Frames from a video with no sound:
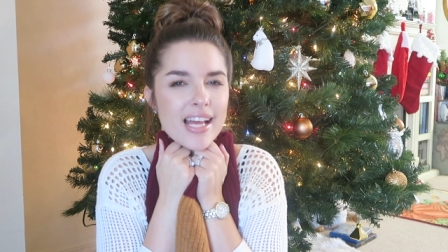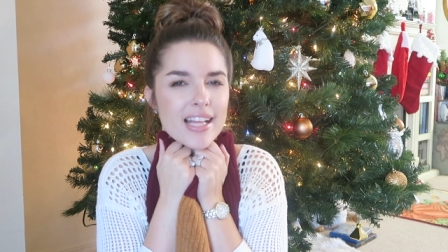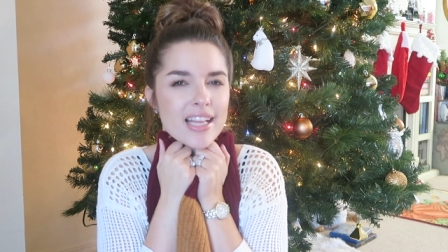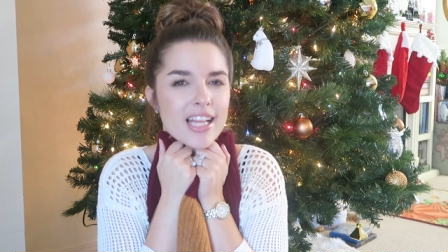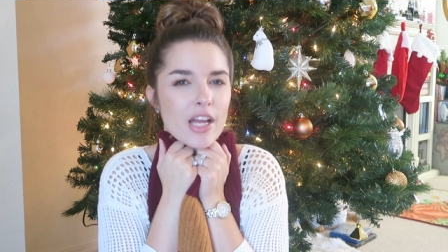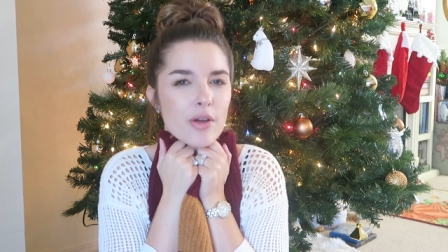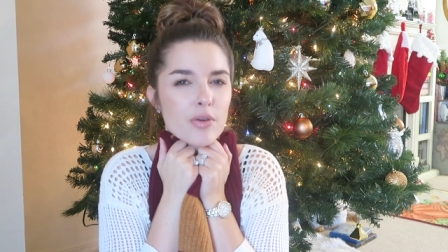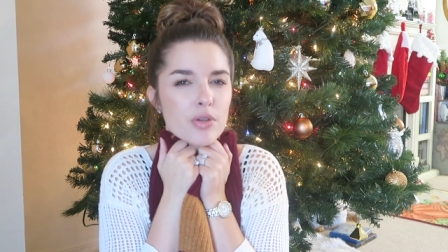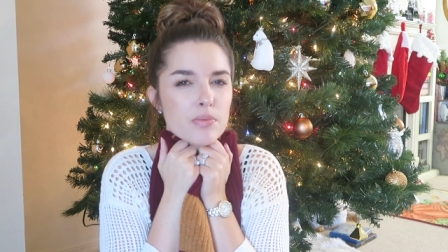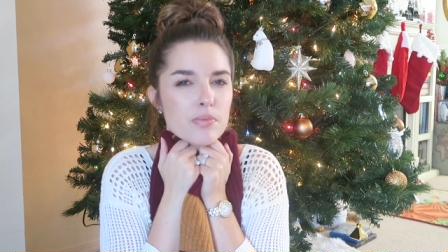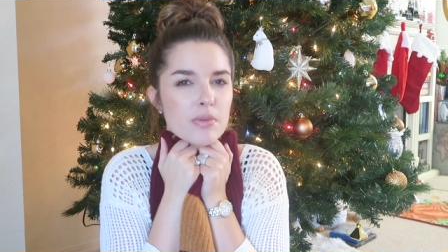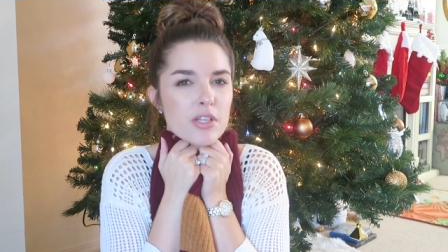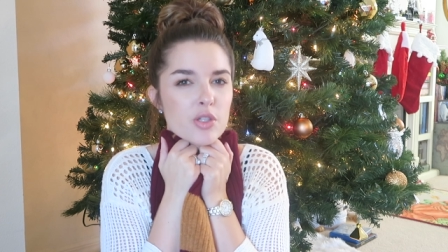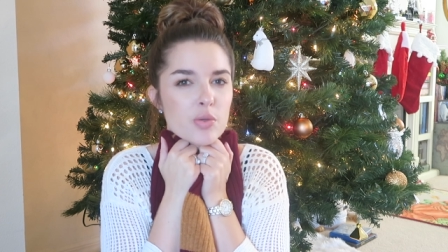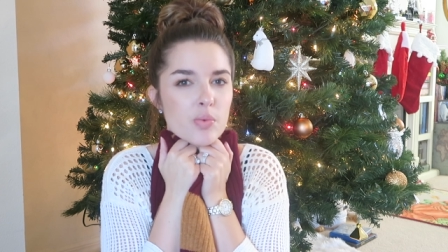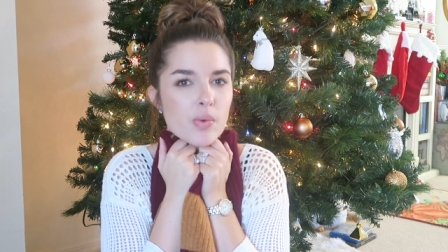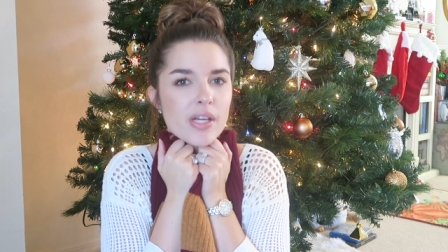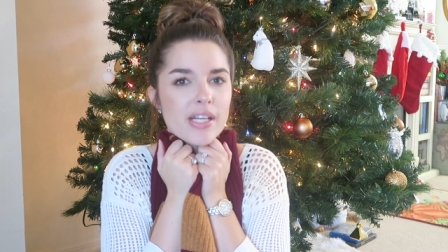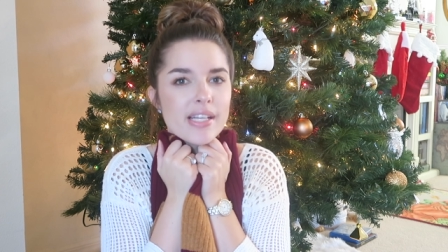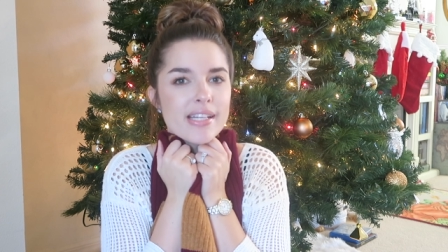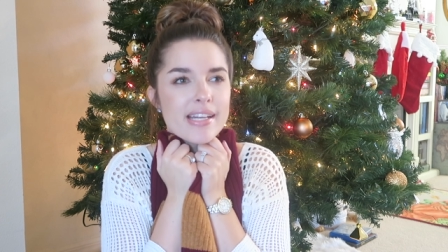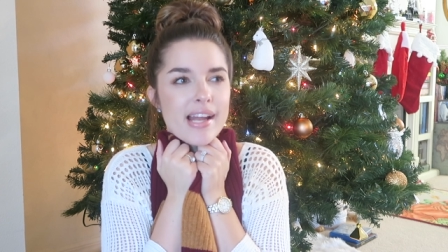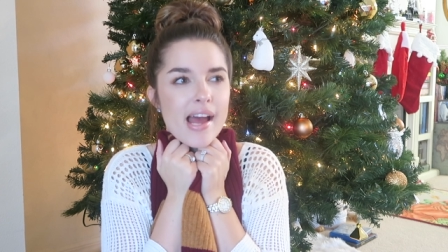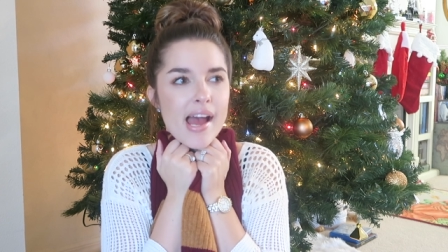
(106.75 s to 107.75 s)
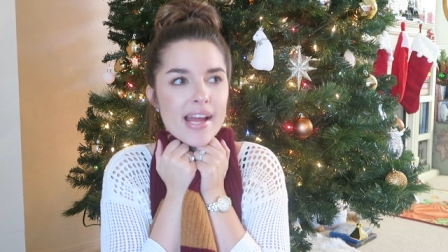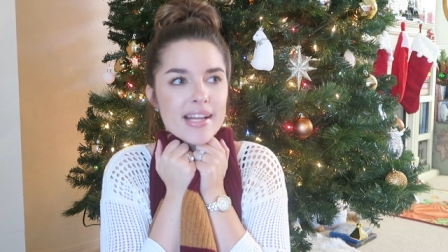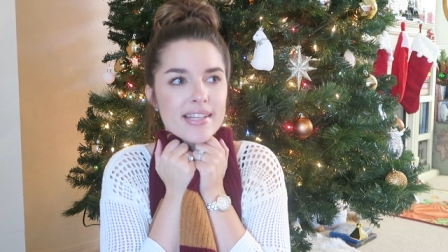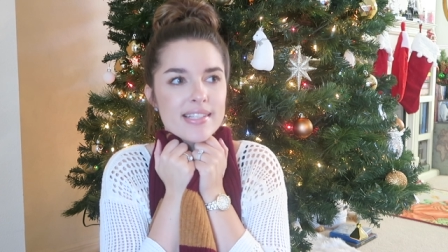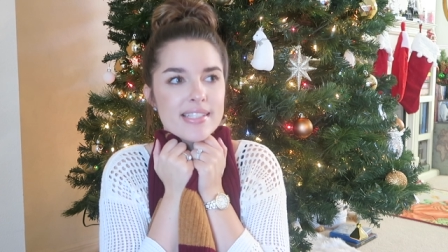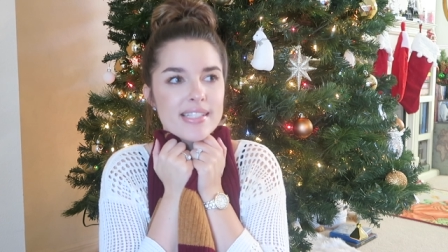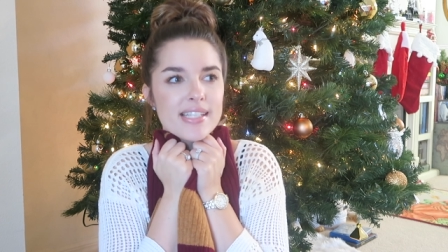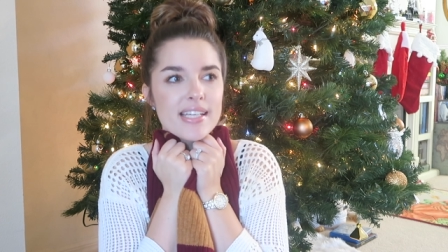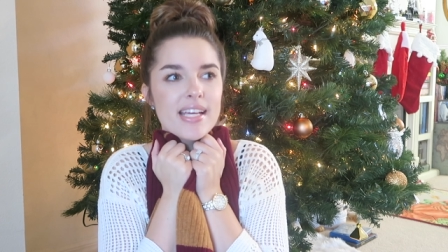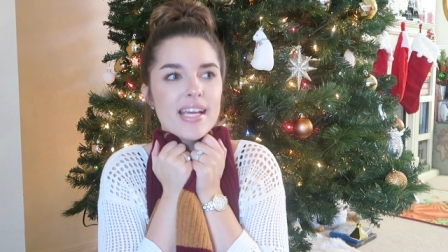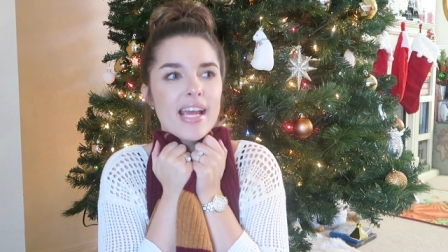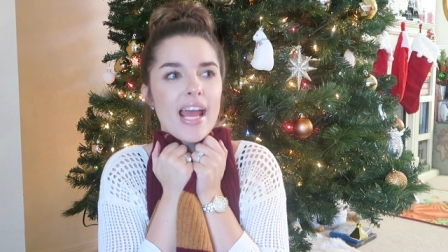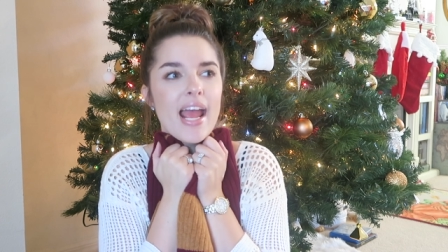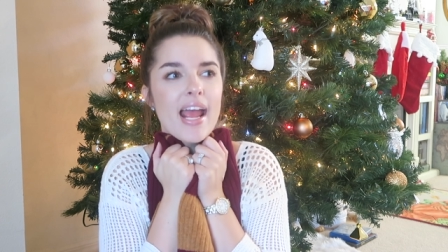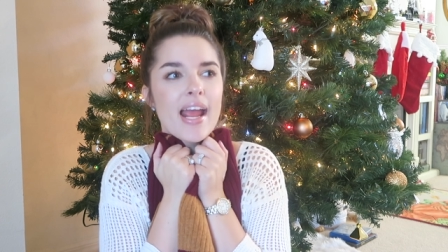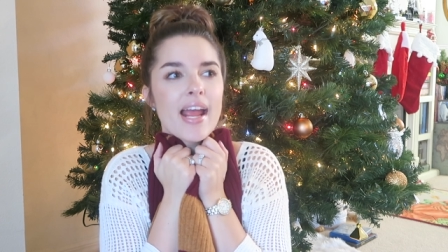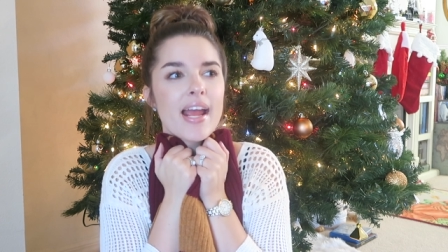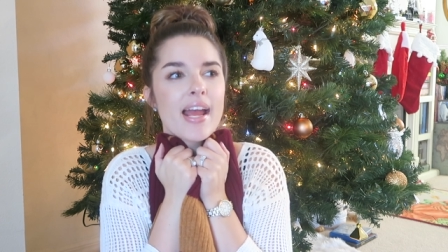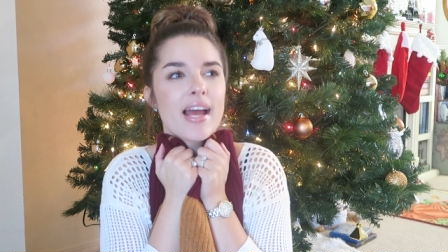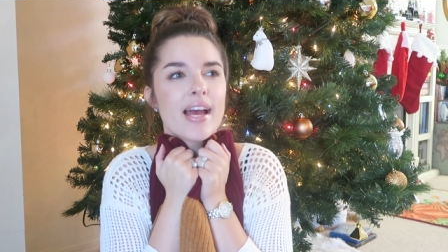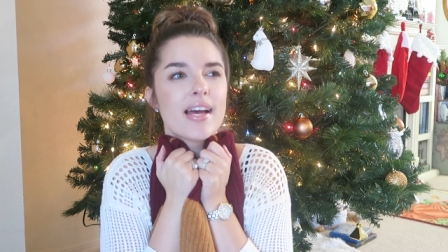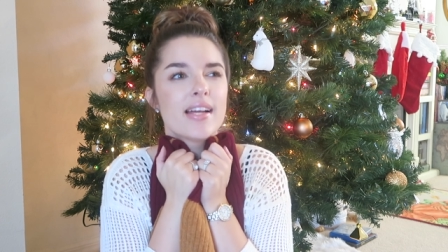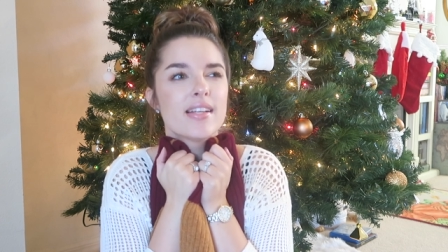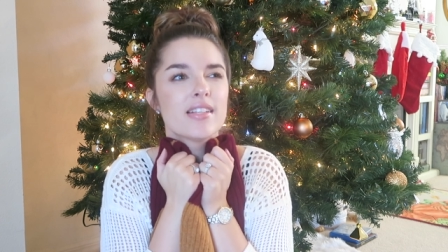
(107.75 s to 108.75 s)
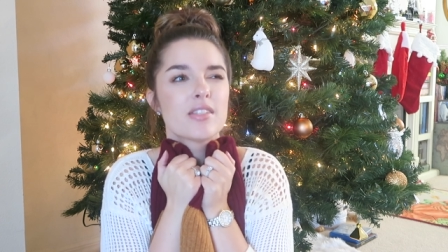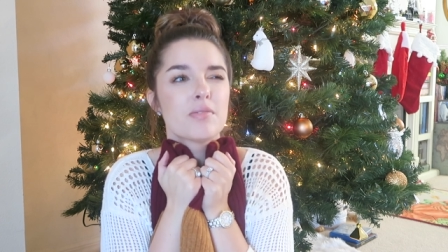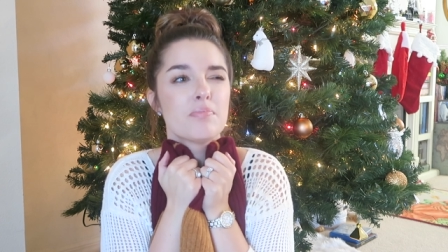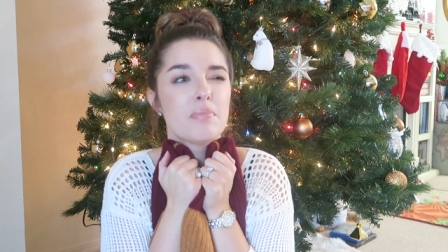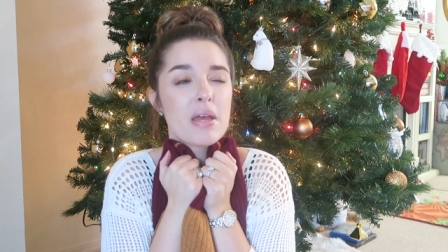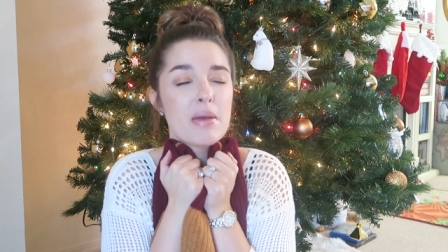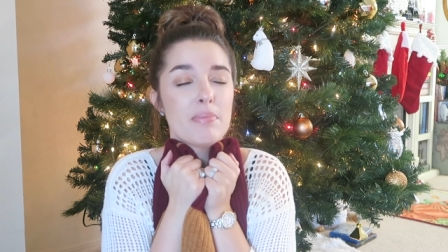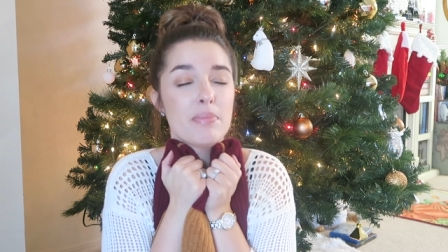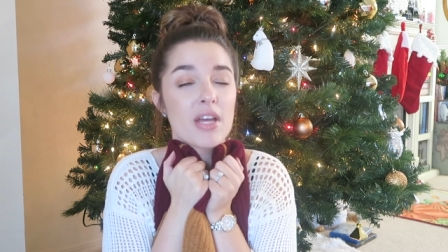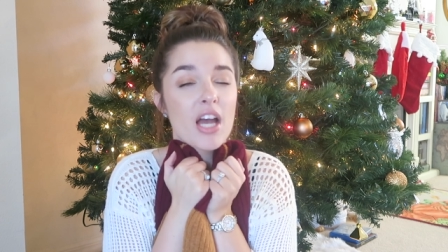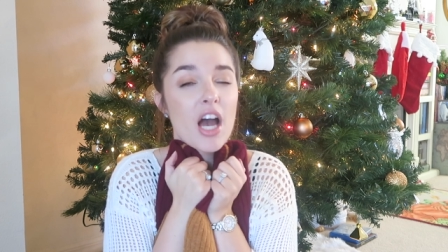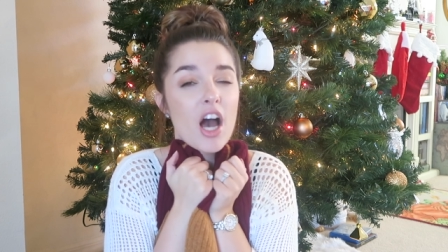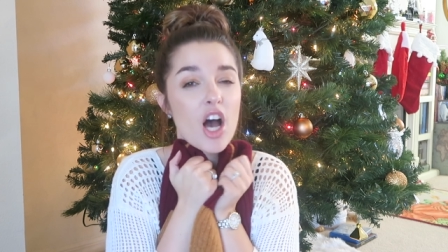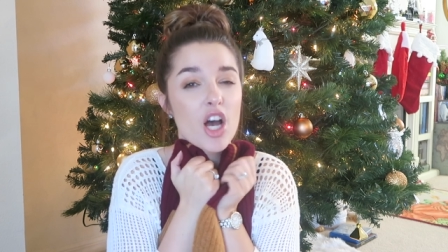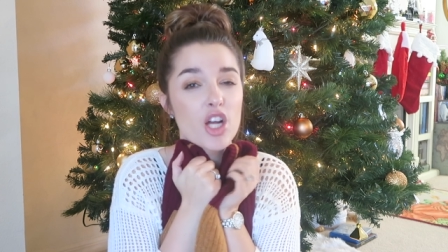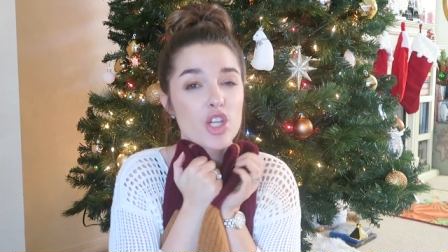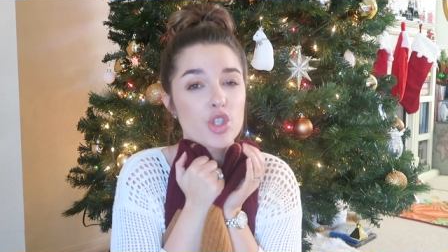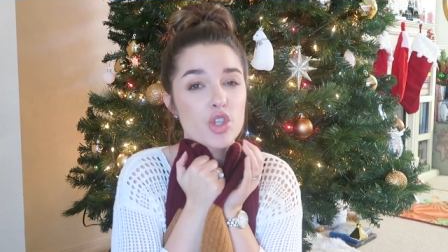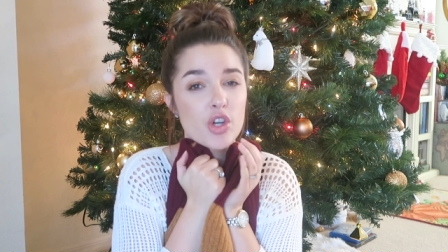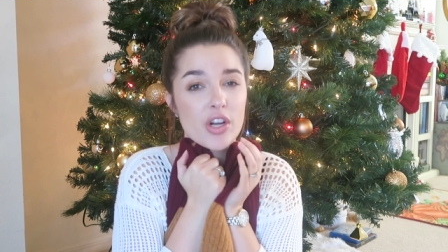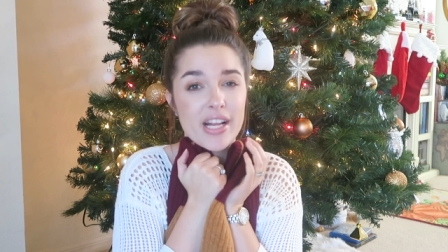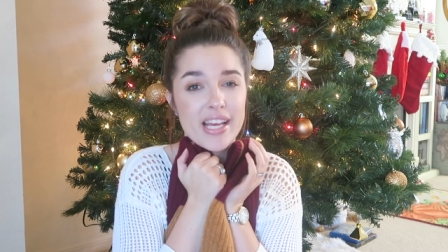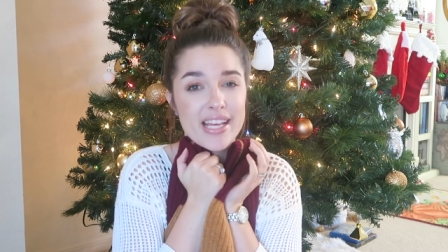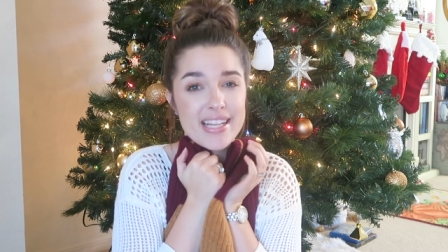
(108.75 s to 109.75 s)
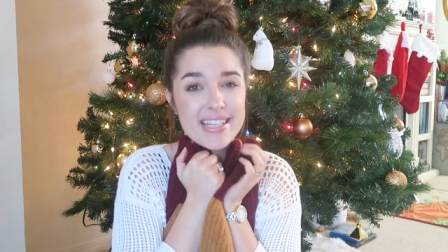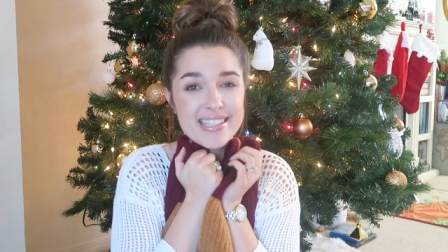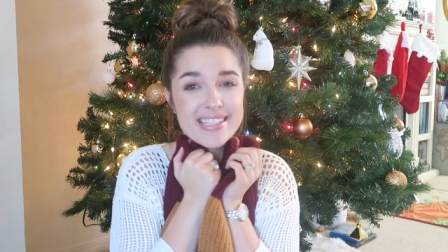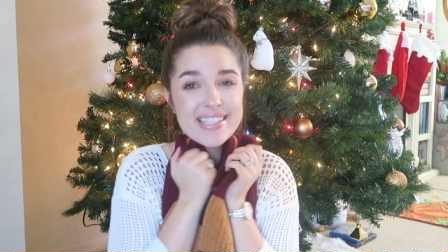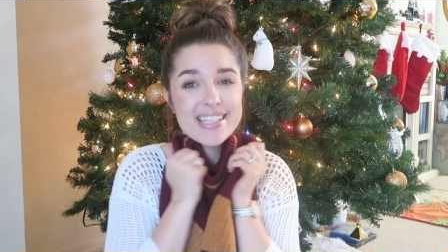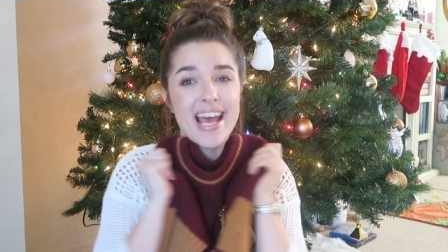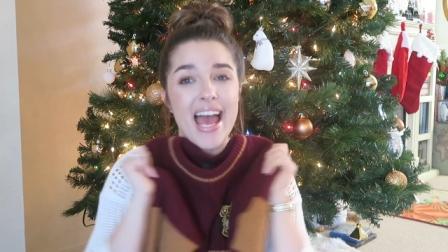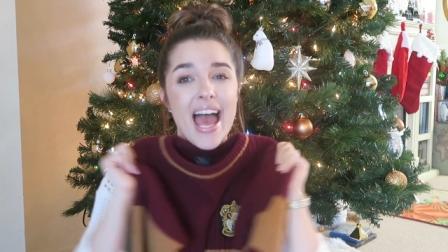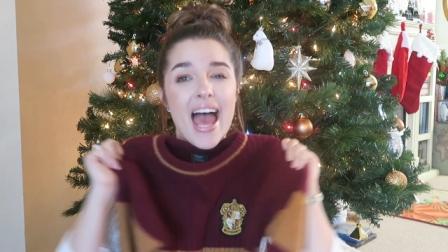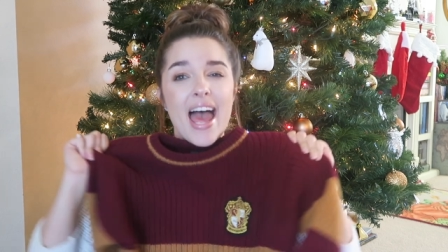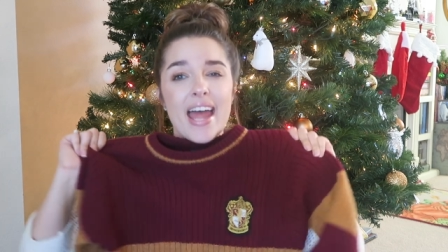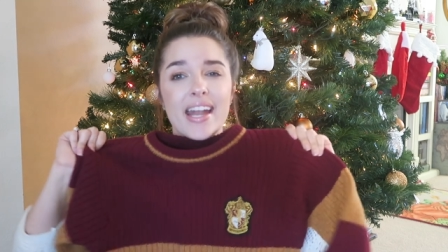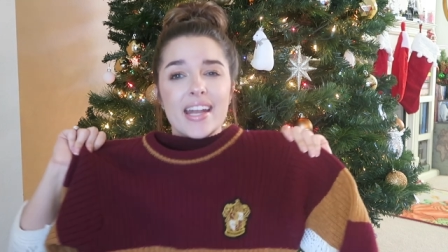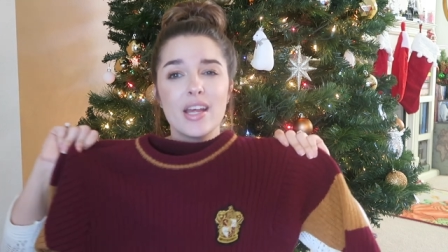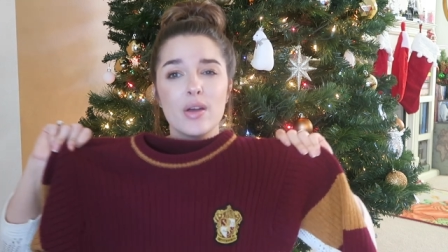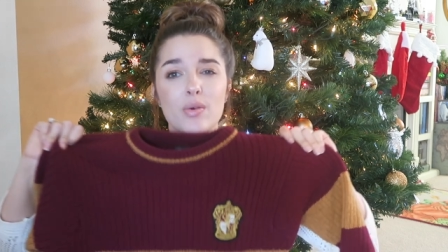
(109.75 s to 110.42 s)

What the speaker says: I think it was between 90 and maybe 110.